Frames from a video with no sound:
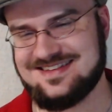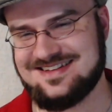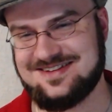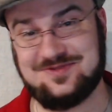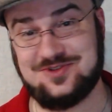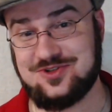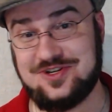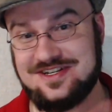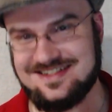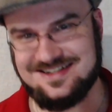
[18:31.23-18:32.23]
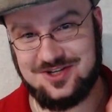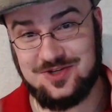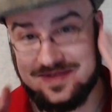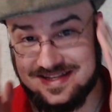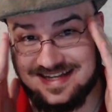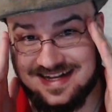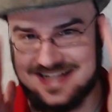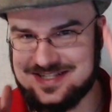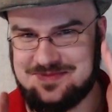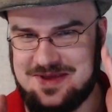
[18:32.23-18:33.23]
she's one of the
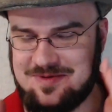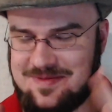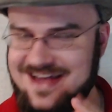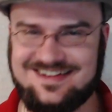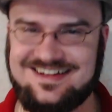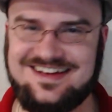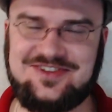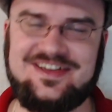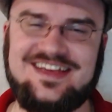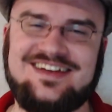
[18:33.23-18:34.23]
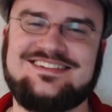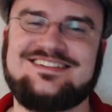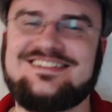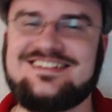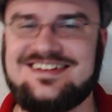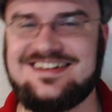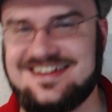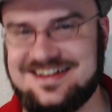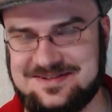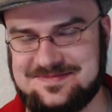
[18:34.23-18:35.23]
sunglasses people, man, and you can't, and